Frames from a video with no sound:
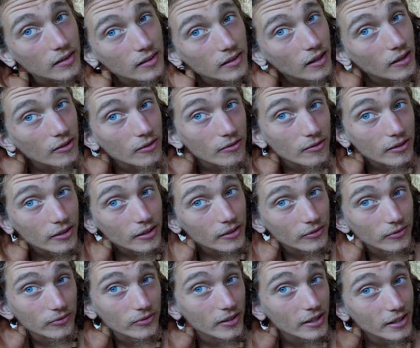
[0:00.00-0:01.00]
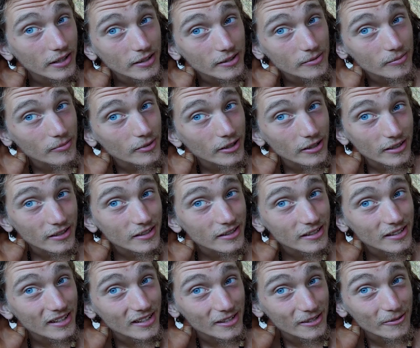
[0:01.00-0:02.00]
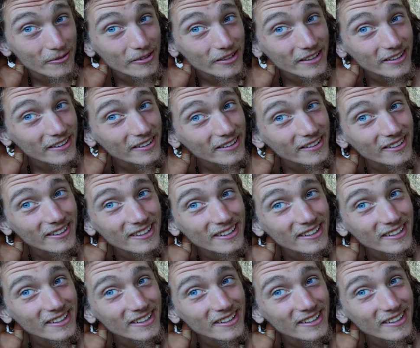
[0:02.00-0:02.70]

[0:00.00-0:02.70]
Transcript: They don't really fight as much as we do.